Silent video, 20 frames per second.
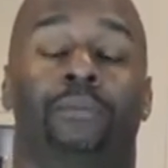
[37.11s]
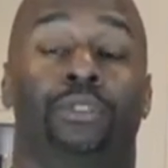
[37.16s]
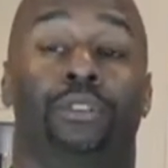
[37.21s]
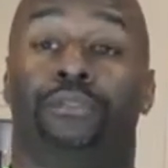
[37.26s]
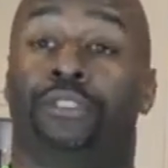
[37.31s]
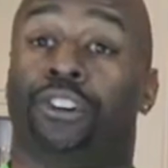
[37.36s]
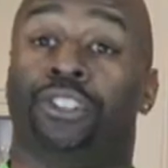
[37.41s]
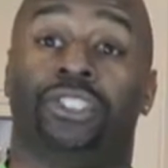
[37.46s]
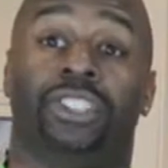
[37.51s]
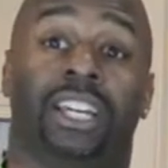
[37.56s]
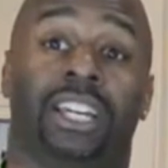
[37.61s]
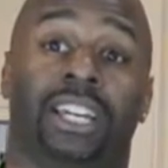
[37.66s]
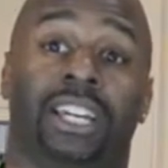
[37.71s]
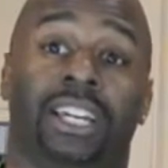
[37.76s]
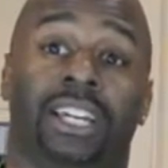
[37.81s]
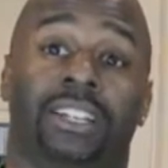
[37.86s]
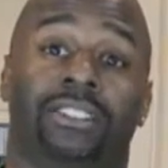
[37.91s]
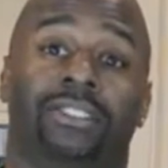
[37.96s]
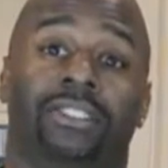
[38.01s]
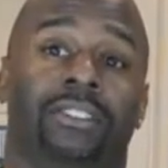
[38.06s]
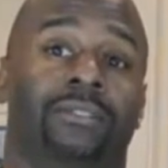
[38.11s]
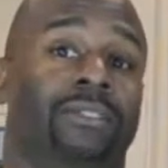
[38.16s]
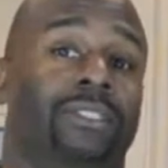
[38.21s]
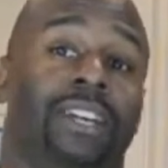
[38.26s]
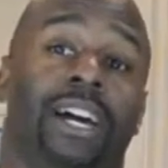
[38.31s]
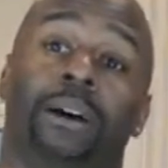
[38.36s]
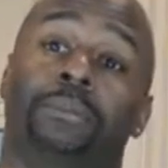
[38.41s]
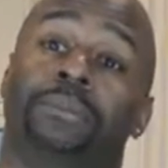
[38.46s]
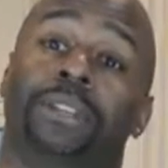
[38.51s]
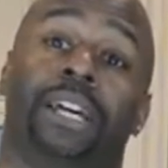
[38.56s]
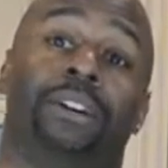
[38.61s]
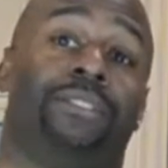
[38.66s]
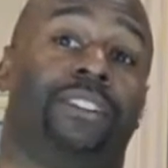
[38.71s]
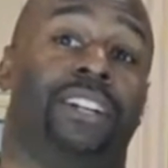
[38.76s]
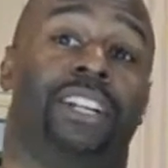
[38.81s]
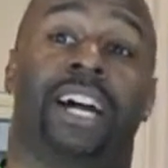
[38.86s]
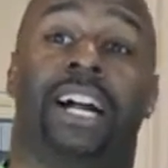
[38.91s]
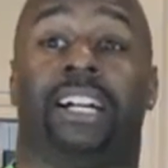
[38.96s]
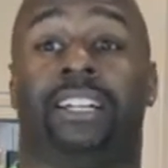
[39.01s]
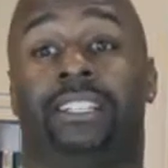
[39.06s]
The first thing is, I'm definitely
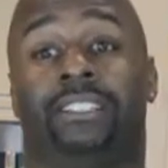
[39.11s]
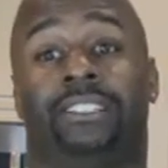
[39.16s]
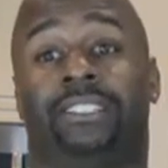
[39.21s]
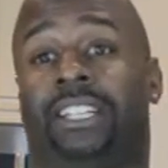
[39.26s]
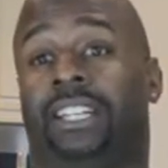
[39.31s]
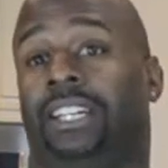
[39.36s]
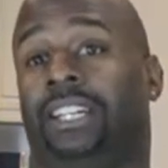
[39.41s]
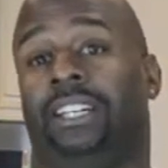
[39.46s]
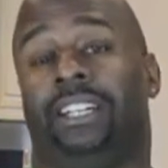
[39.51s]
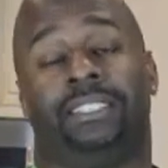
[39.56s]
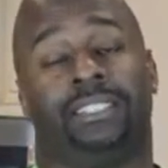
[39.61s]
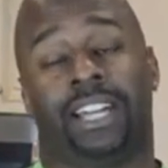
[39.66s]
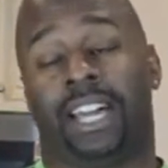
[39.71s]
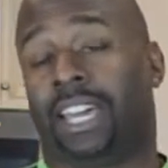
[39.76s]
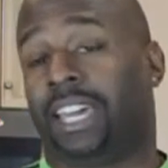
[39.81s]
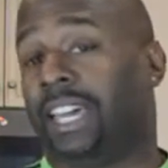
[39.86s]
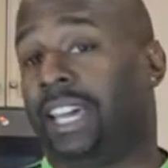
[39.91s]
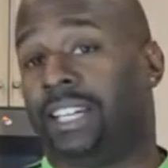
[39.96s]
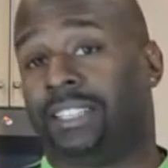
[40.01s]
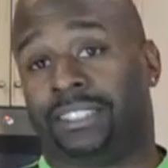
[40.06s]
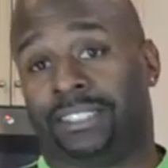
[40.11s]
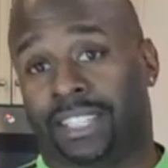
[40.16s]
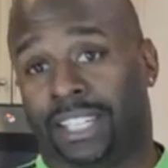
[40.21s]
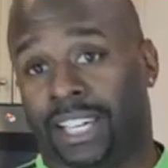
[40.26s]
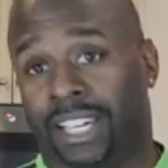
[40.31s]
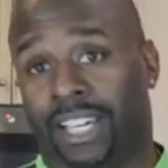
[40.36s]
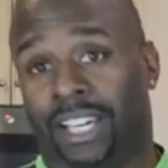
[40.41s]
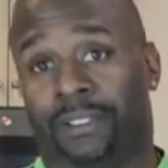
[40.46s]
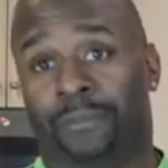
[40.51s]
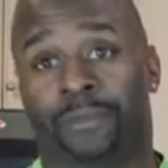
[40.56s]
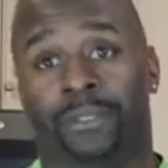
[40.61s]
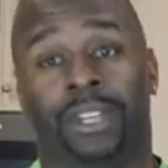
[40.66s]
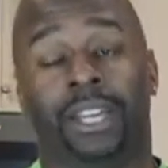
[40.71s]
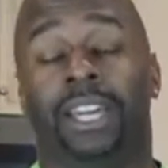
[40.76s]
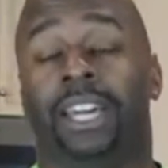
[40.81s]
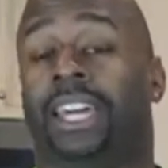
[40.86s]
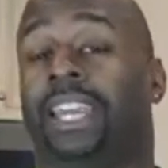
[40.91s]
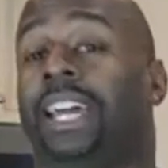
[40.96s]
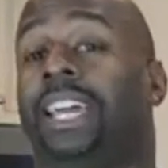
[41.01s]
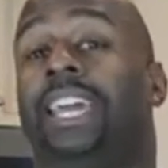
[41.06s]
not going to sing because I can't sing
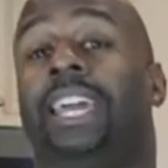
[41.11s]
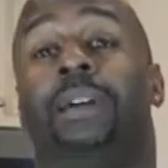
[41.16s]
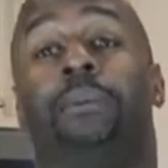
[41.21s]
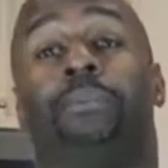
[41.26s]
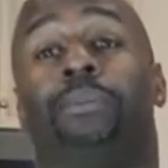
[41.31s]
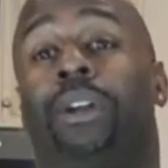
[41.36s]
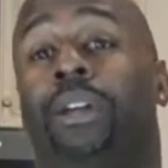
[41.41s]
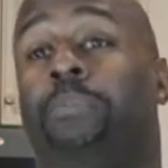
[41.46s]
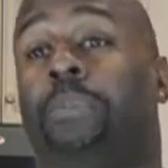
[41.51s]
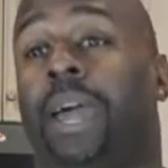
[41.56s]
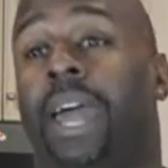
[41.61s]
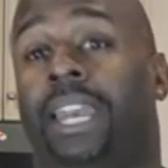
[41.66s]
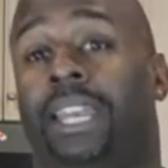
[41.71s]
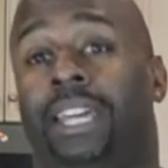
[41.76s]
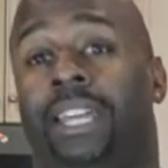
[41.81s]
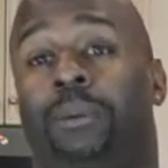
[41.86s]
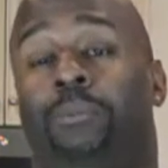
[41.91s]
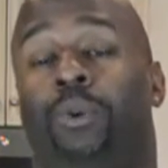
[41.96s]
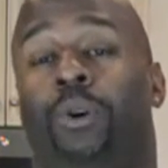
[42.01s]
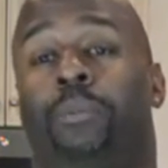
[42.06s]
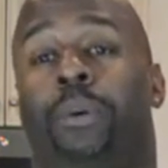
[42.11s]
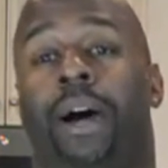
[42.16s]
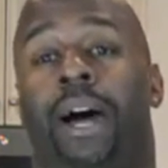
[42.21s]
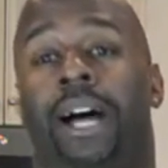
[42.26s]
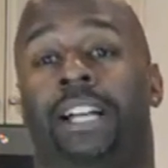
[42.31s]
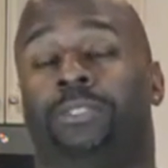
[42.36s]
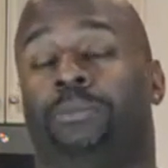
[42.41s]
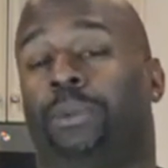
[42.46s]
and I can't bring Patti any more pies,